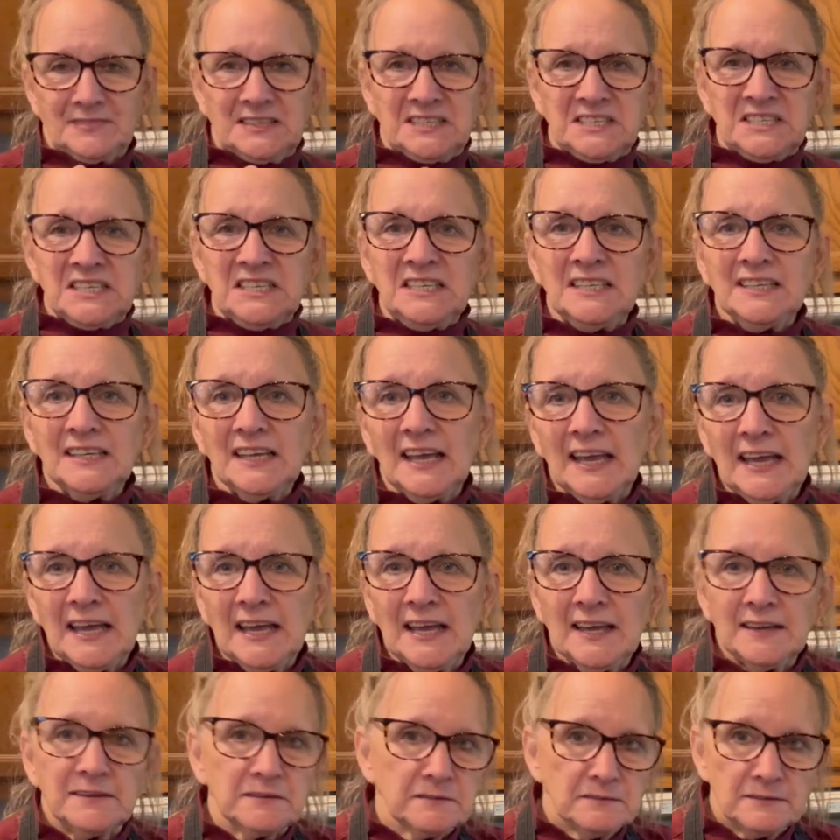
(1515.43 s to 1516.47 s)
tin
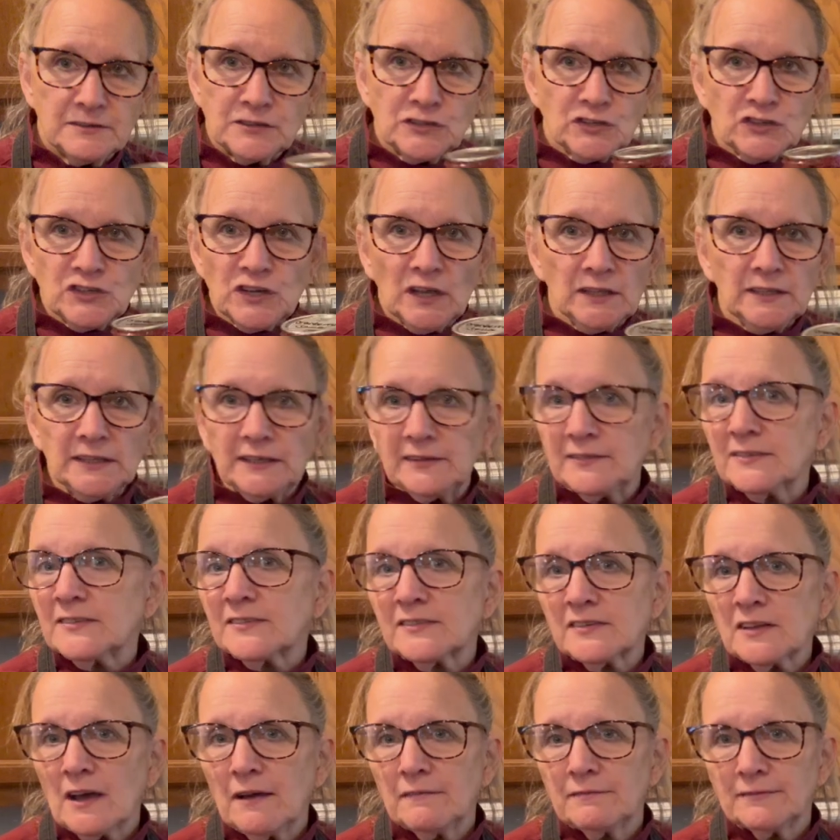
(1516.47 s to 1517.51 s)
can jellied
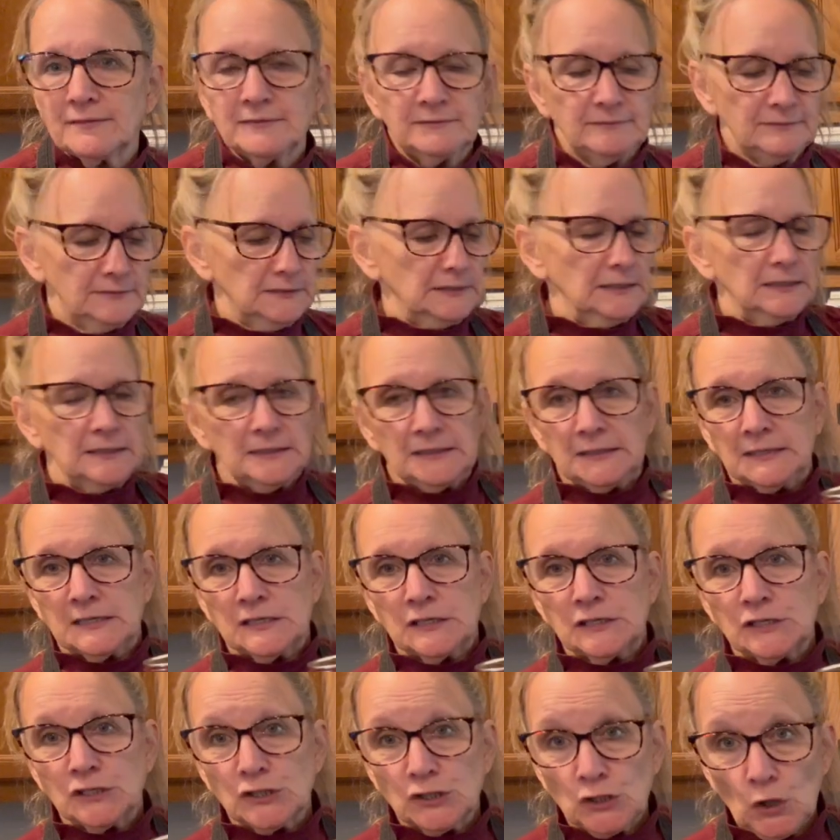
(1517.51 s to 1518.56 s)
stuff.
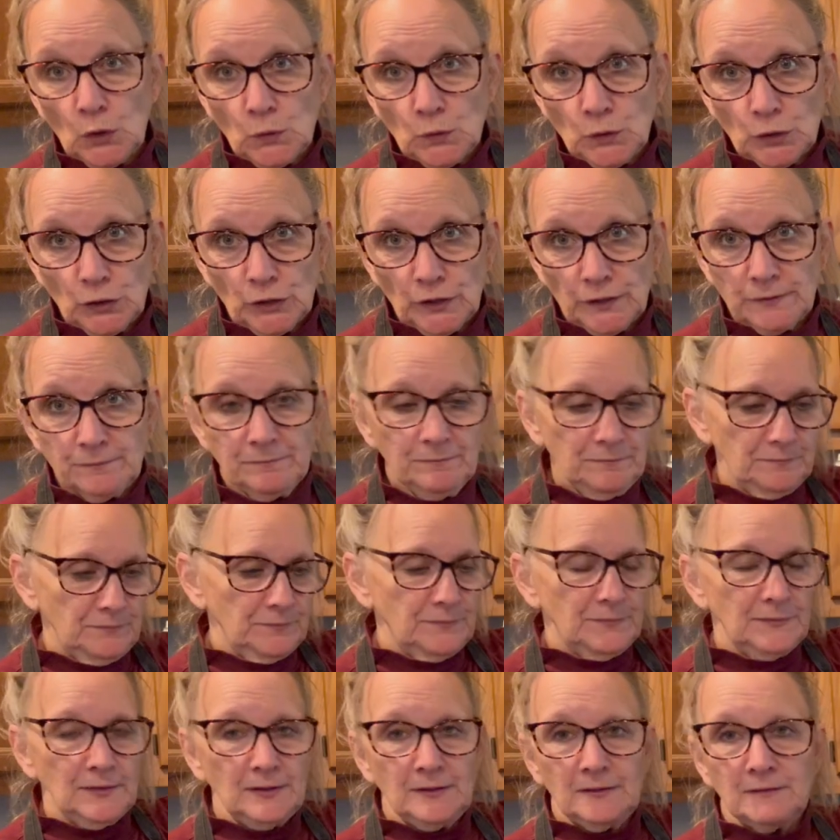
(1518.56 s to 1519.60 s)
So good.
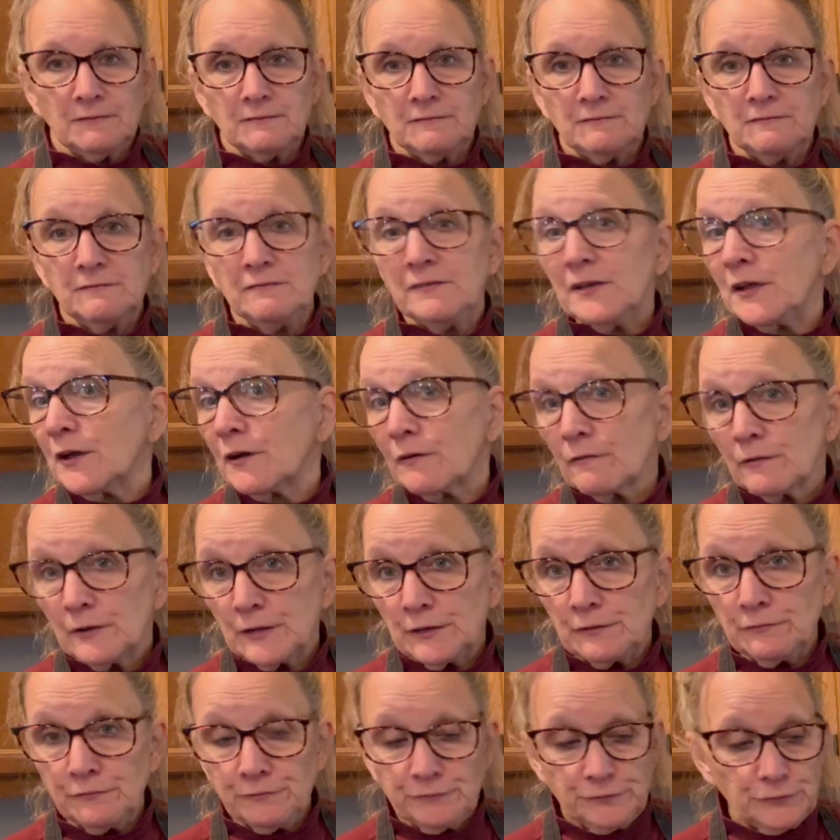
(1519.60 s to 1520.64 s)

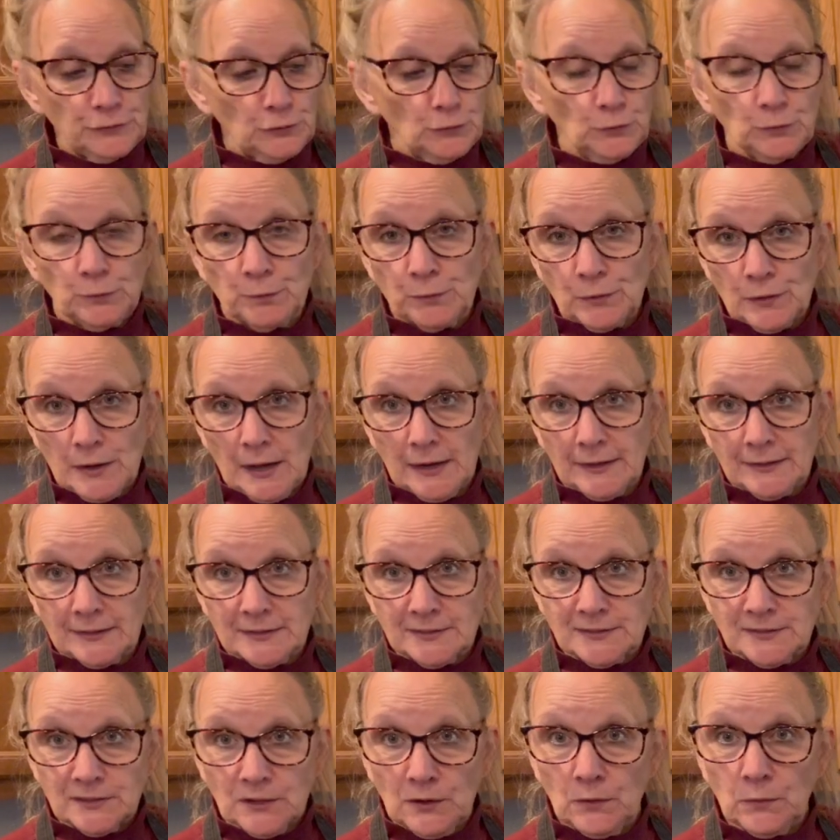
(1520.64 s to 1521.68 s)
Very few
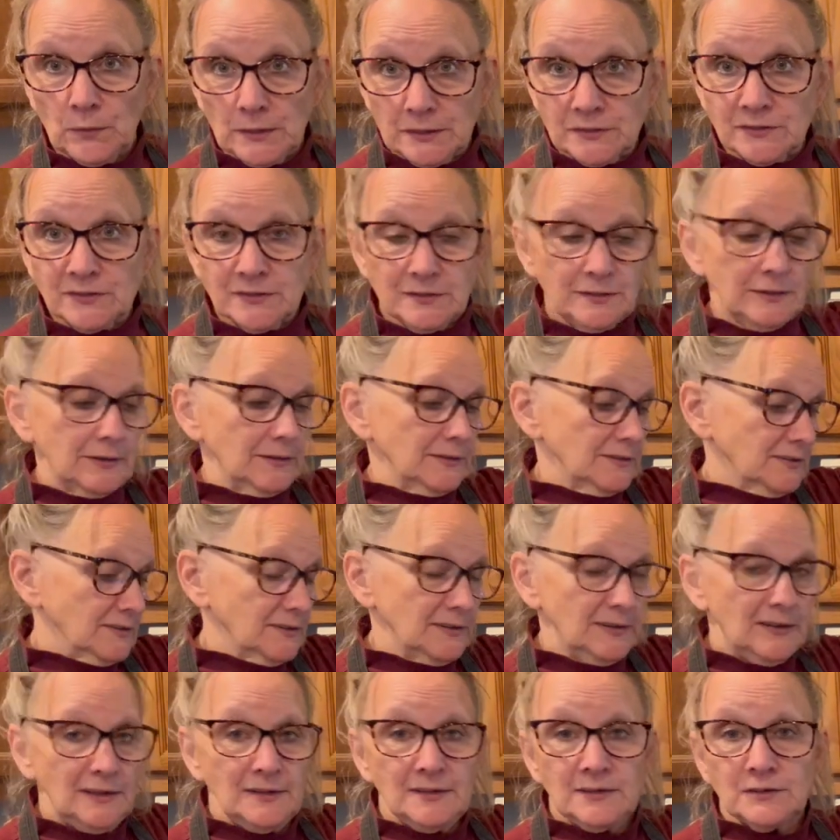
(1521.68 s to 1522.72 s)
products go into this
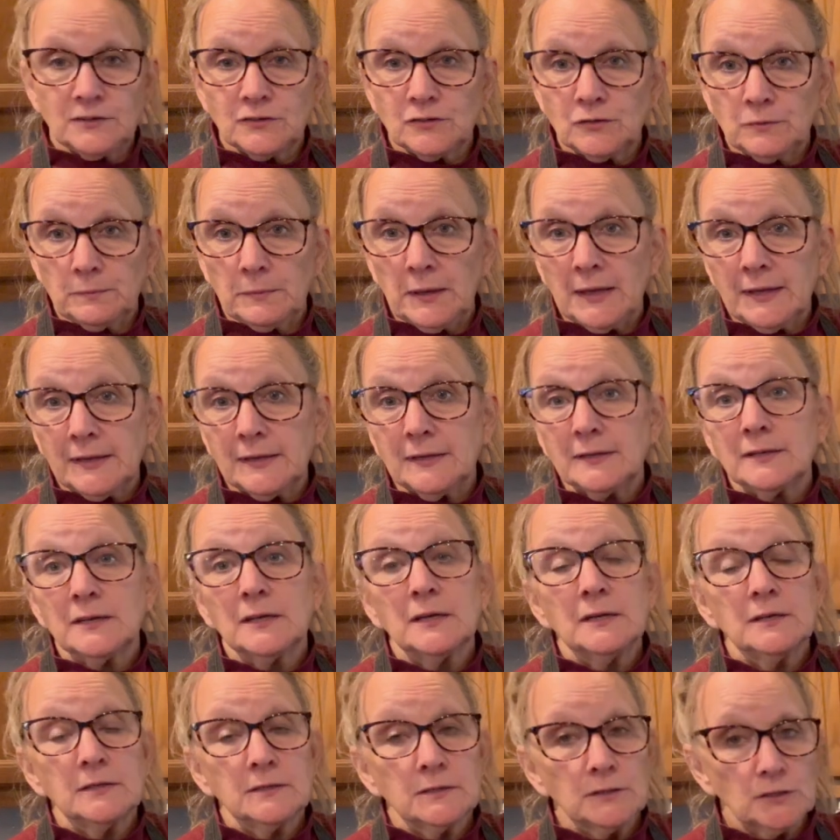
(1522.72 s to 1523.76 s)
to make it
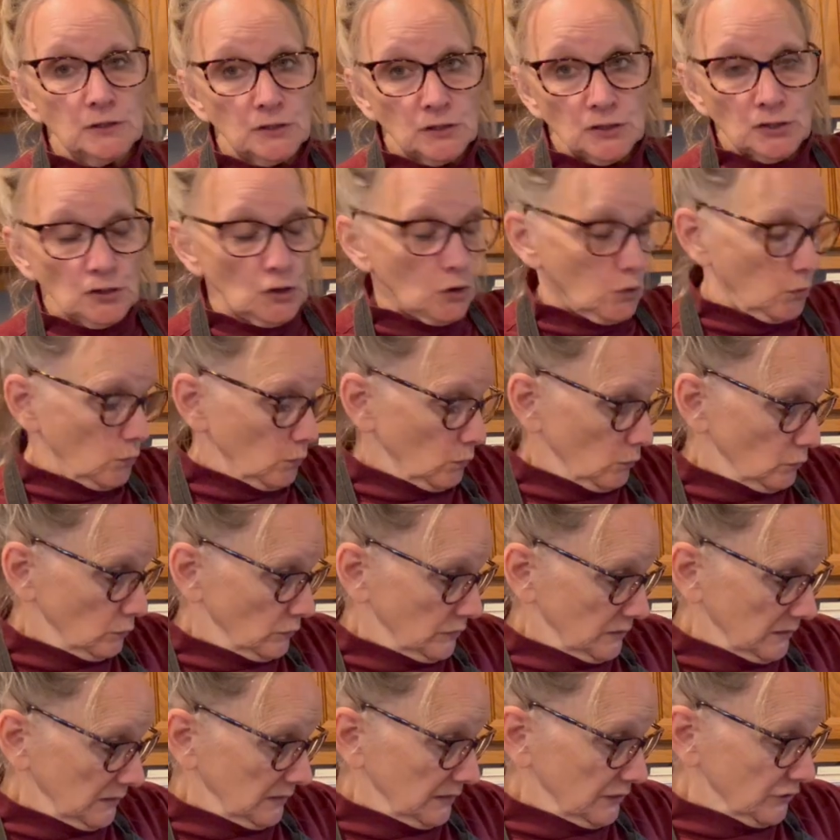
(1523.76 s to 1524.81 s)
so
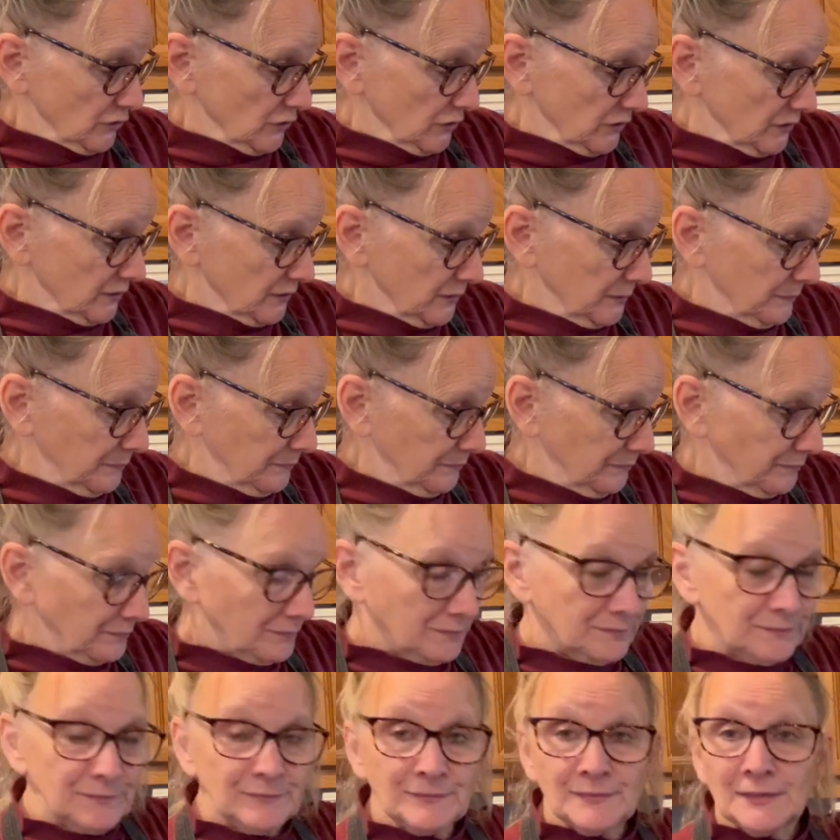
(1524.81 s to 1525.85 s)
delicious.
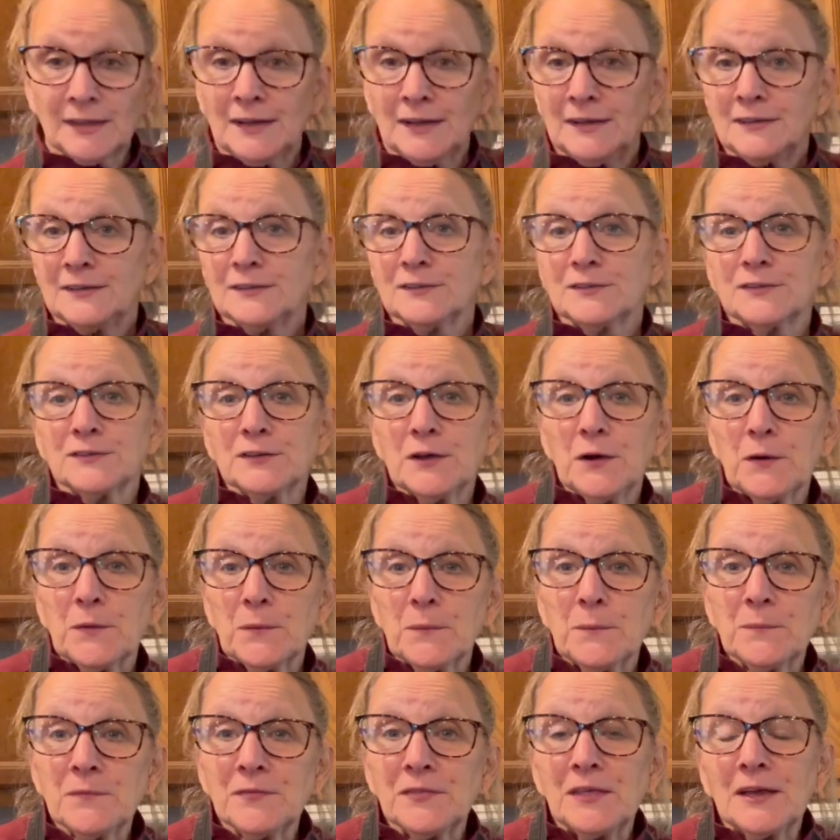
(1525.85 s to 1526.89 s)
So
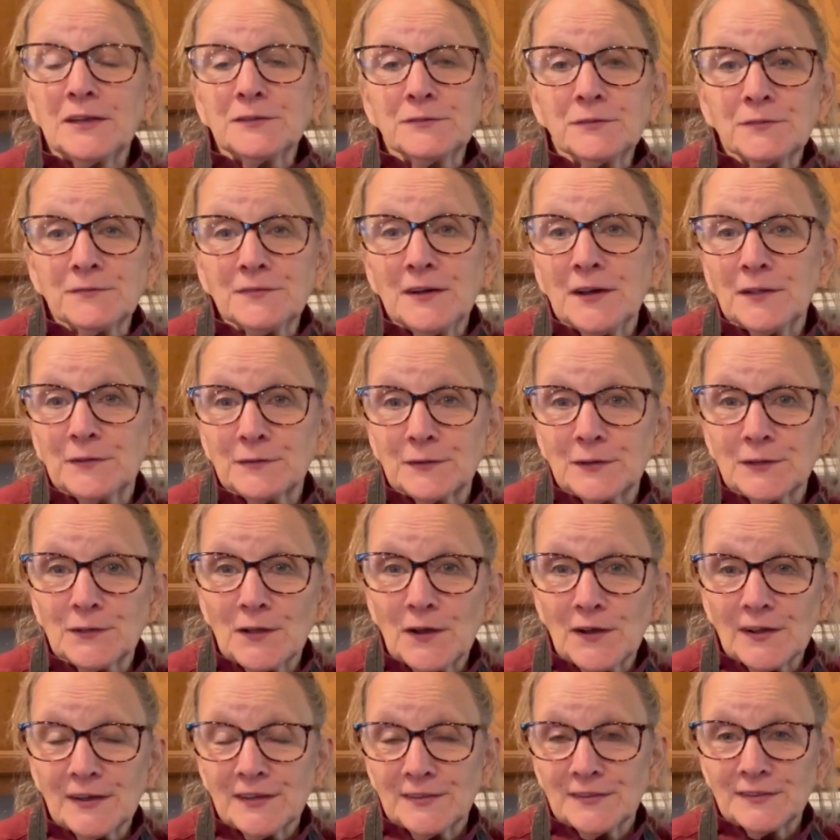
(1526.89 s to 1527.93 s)
thanks for following
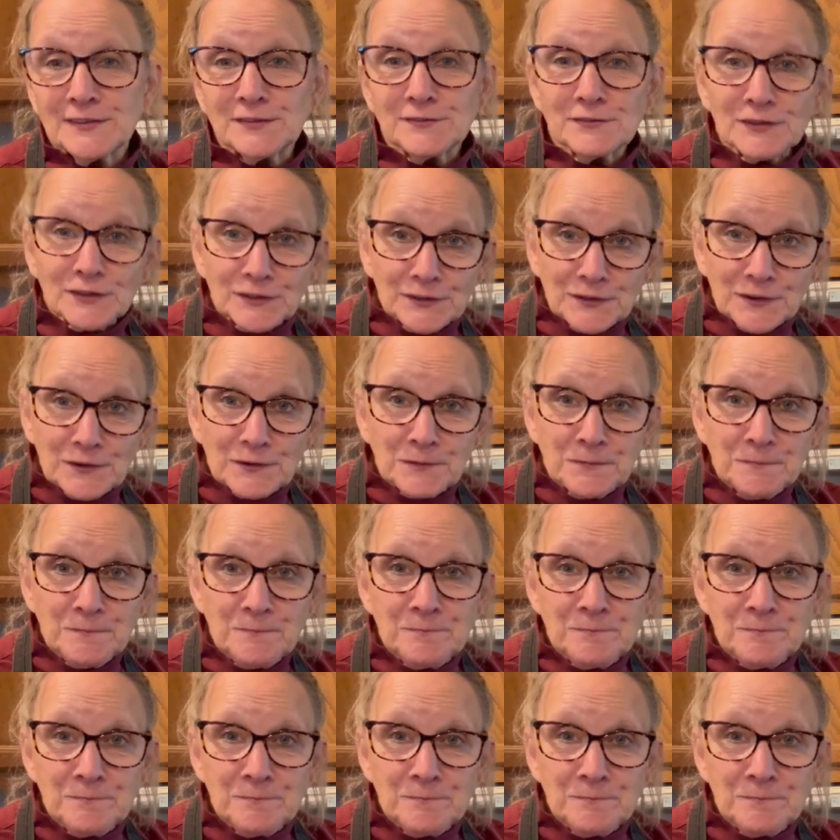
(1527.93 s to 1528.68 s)
along on this video.